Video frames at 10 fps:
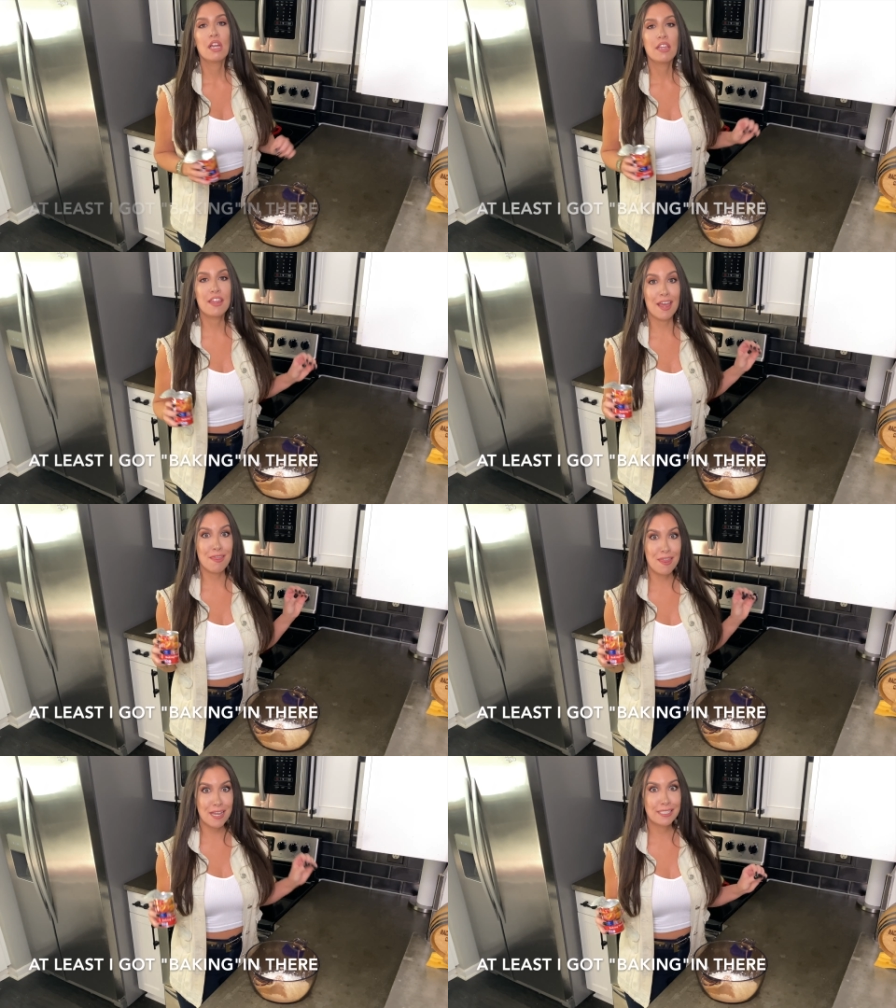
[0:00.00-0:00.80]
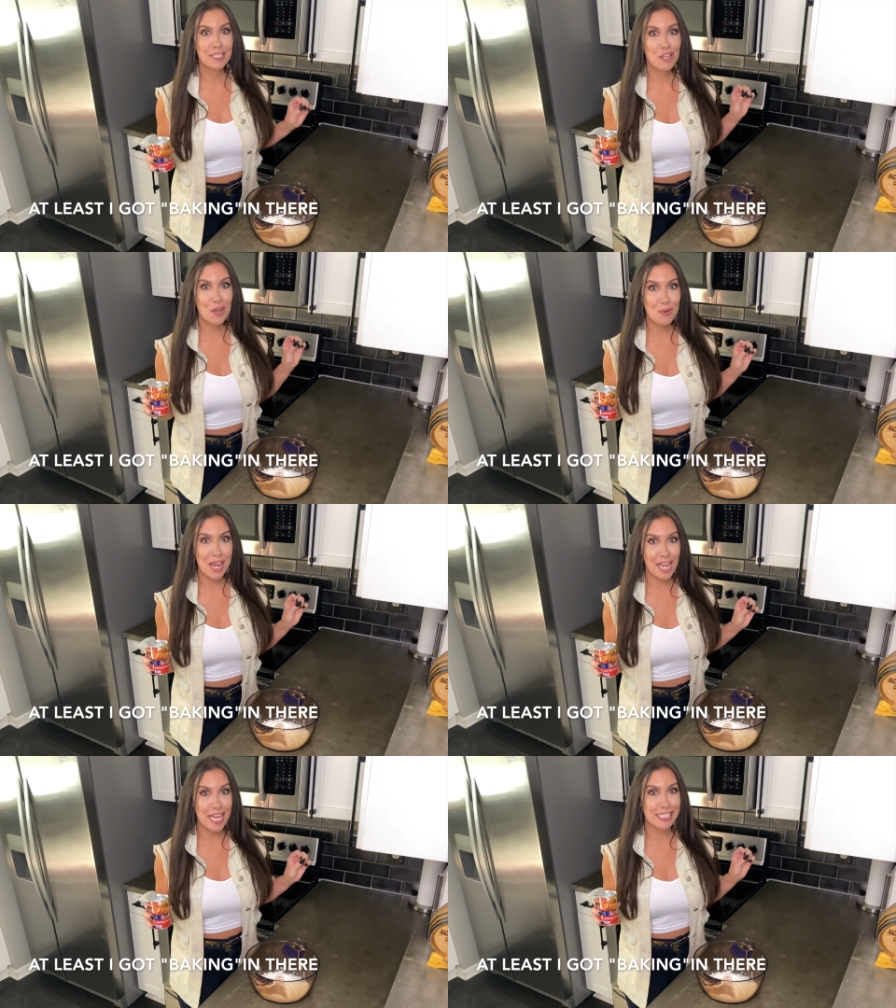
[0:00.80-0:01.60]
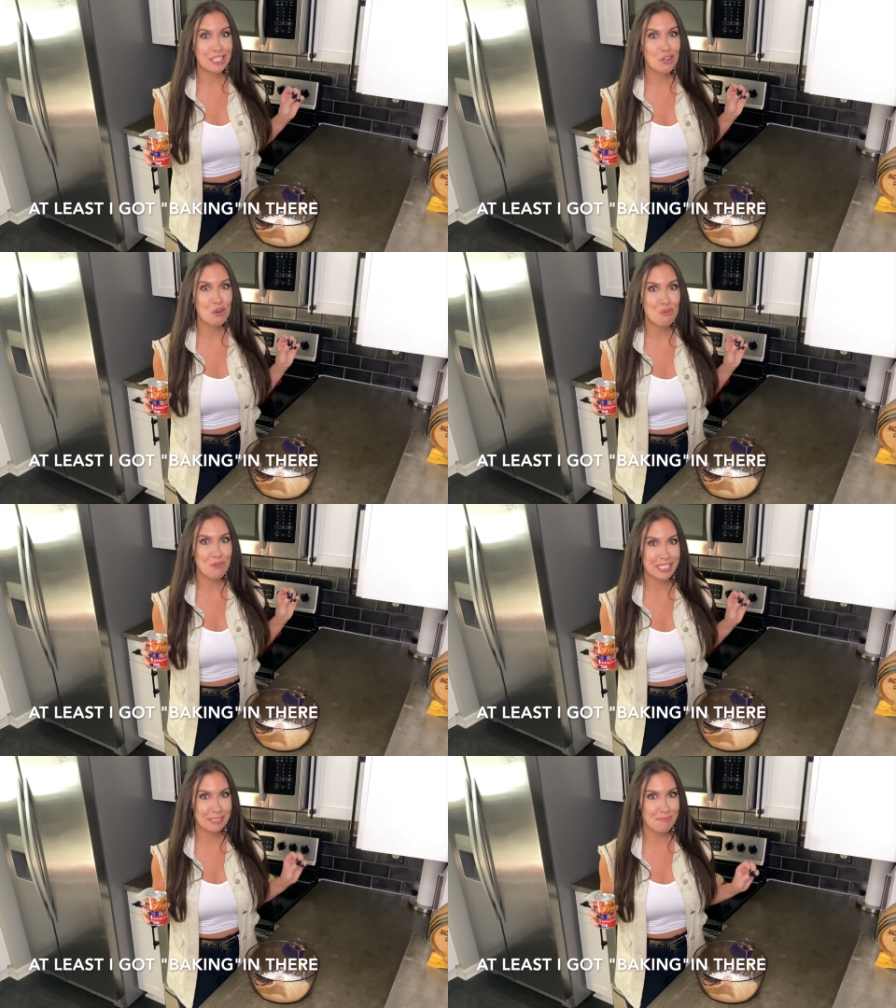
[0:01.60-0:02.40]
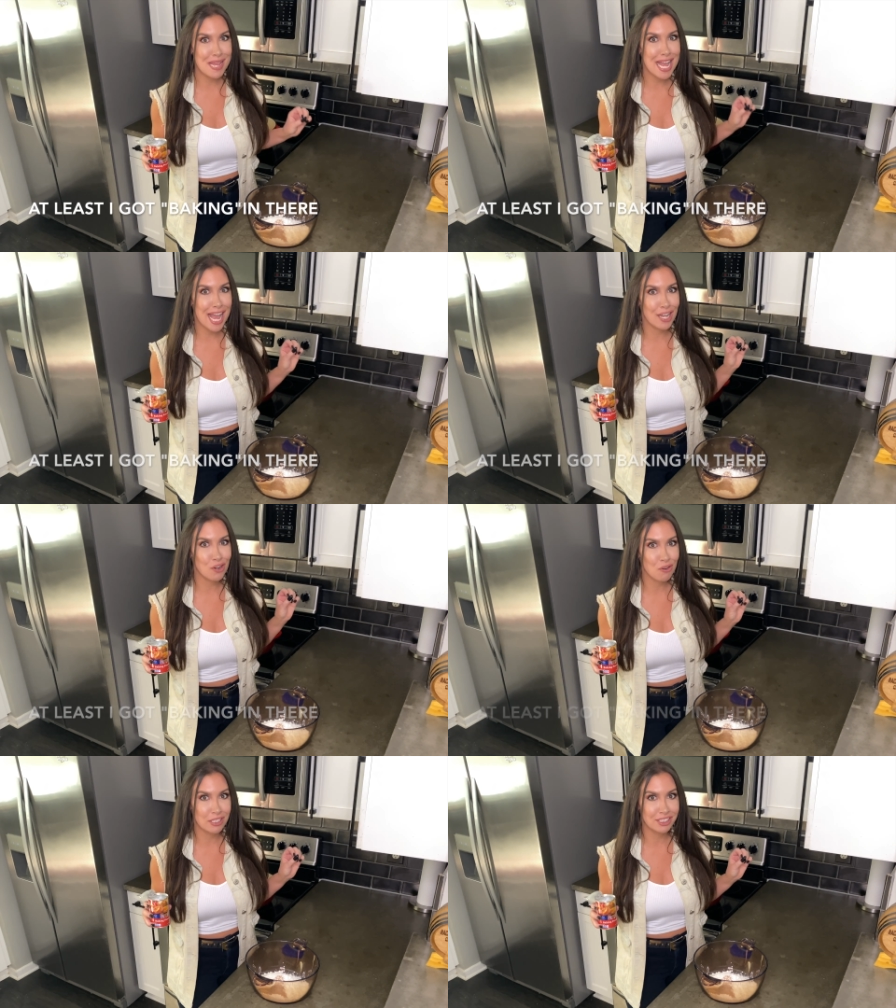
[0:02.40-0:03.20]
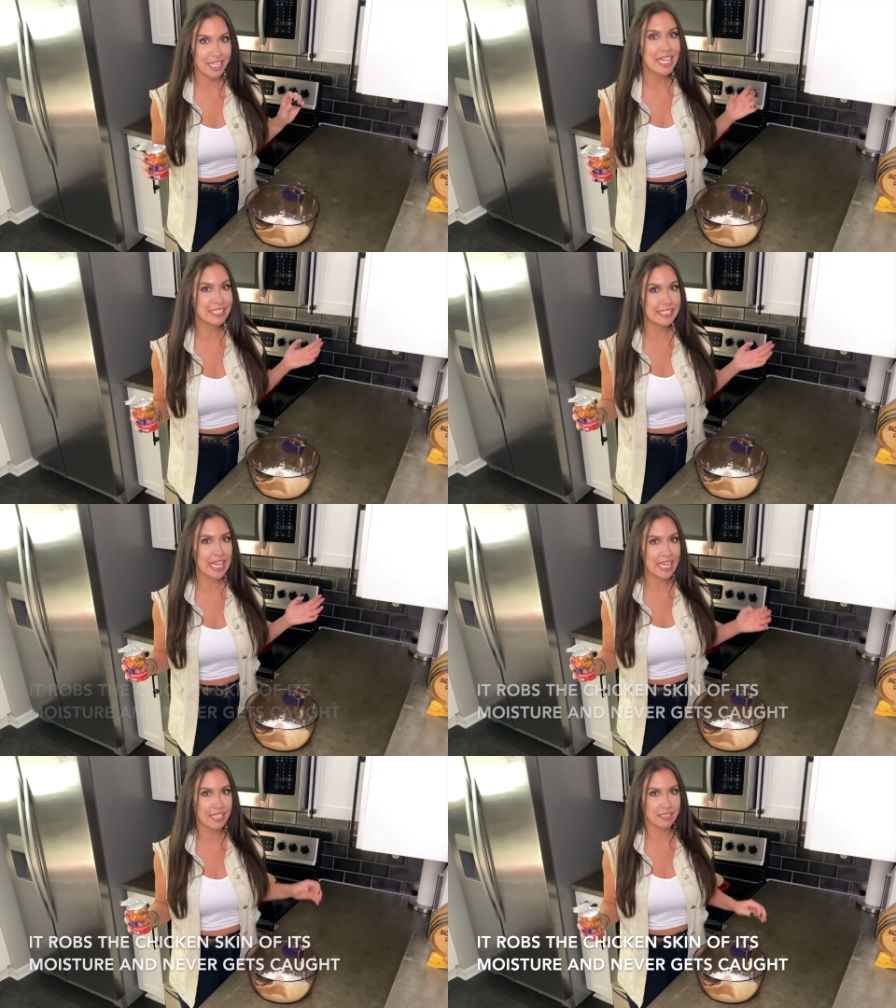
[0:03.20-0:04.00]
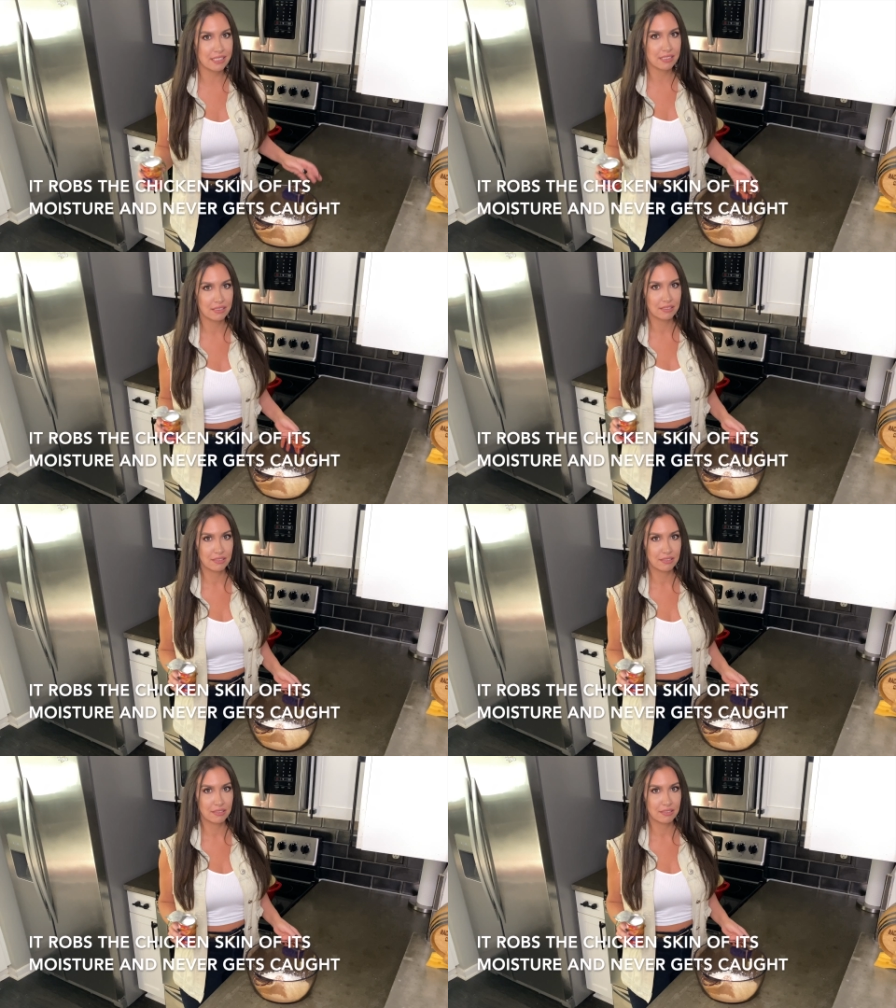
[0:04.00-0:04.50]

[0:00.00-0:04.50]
that this coating is crispy and crunchy. It's science.